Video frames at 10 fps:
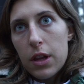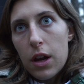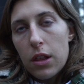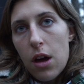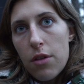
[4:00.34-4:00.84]
that I
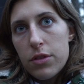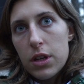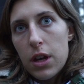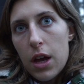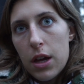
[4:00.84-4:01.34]
love
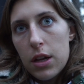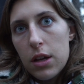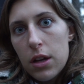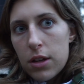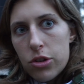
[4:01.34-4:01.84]
today?
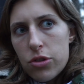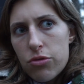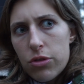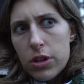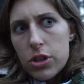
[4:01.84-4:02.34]
It
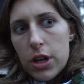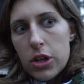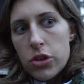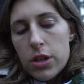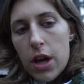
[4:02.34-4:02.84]
just really
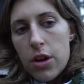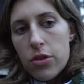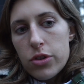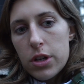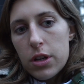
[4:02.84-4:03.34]
changed the
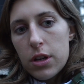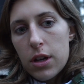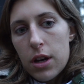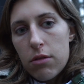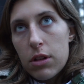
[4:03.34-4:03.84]
energy,
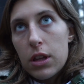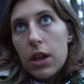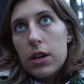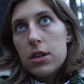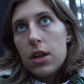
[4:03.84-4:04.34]
and I really
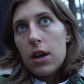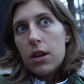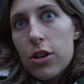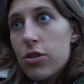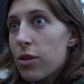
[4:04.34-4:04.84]
liked that.
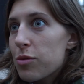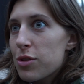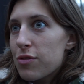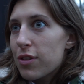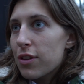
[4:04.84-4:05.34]
So I'm
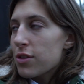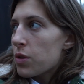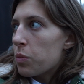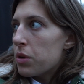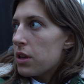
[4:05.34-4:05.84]
just feeling
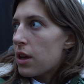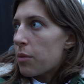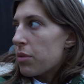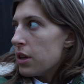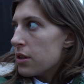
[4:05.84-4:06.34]
so pe-
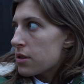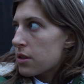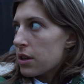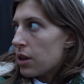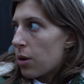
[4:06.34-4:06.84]
at peace
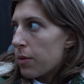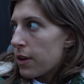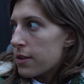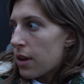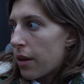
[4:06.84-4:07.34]
here
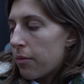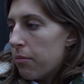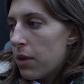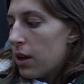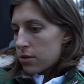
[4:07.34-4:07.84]
because I
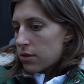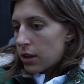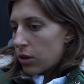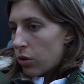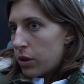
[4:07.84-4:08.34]
it's
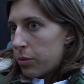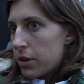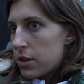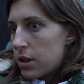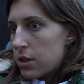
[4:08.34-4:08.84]
like the only
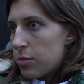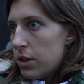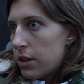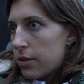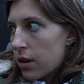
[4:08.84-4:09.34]
place I need to
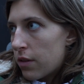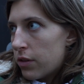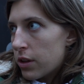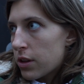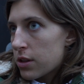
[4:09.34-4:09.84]
be. I
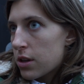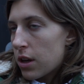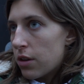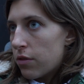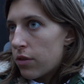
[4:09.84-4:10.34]
feel like that's
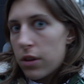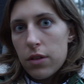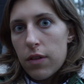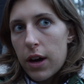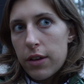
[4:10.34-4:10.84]
kind of a
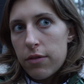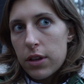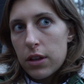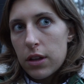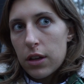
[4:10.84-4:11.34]
divine
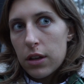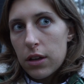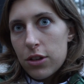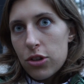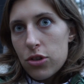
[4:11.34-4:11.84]
feeling
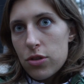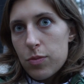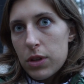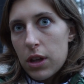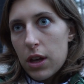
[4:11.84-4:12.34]
to just
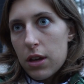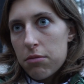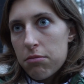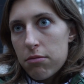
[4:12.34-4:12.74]
be like,